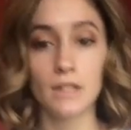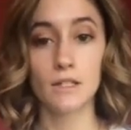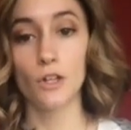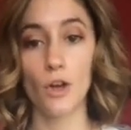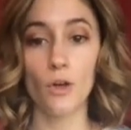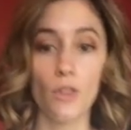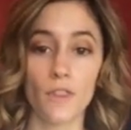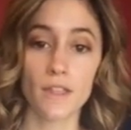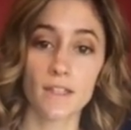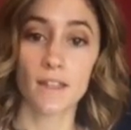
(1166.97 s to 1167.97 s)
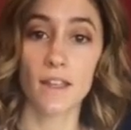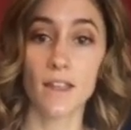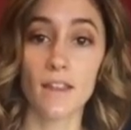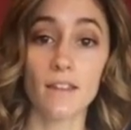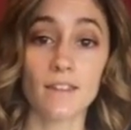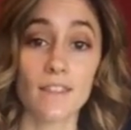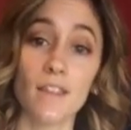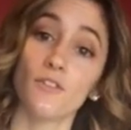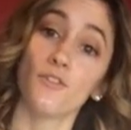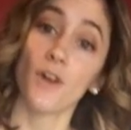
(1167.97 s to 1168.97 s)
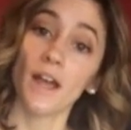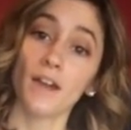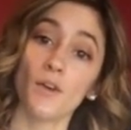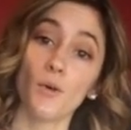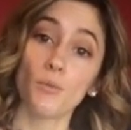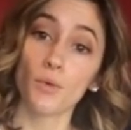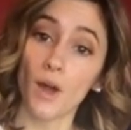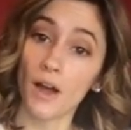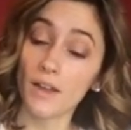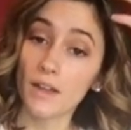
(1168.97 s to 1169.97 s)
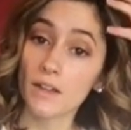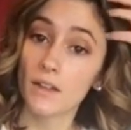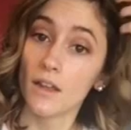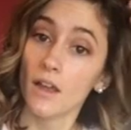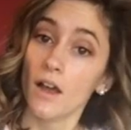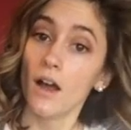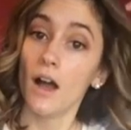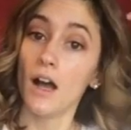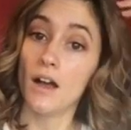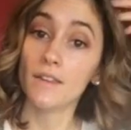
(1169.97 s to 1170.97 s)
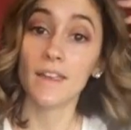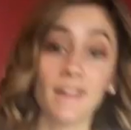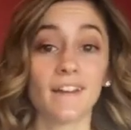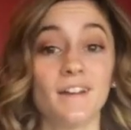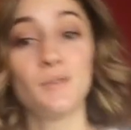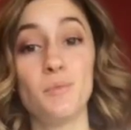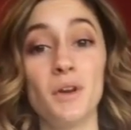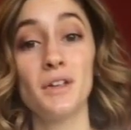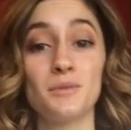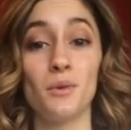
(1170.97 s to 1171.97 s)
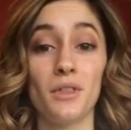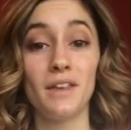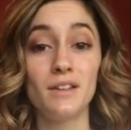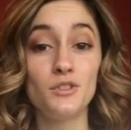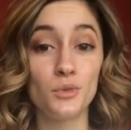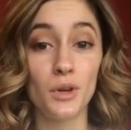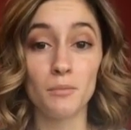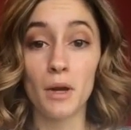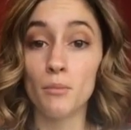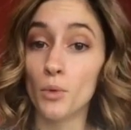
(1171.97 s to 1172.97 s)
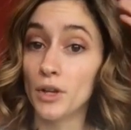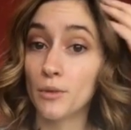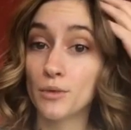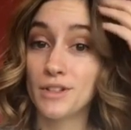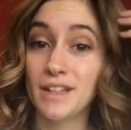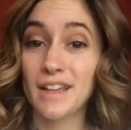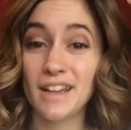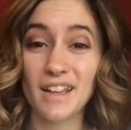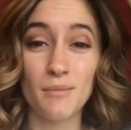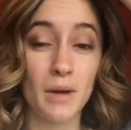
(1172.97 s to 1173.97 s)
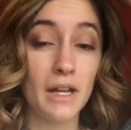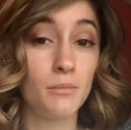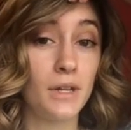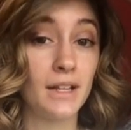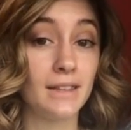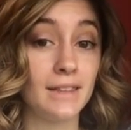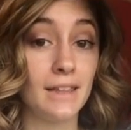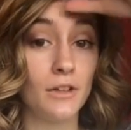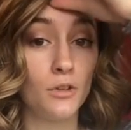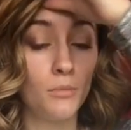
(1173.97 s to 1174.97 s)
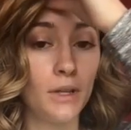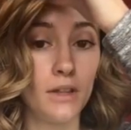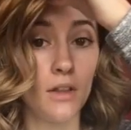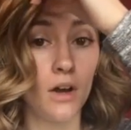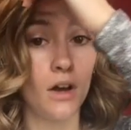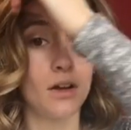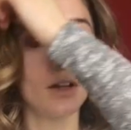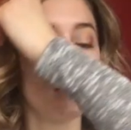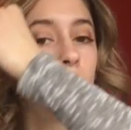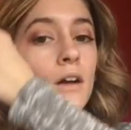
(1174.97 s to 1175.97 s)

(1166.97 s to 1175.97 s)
So this is the final product. Again, I hope you guys really enjoyed my morning routine. It might have been a little bit long.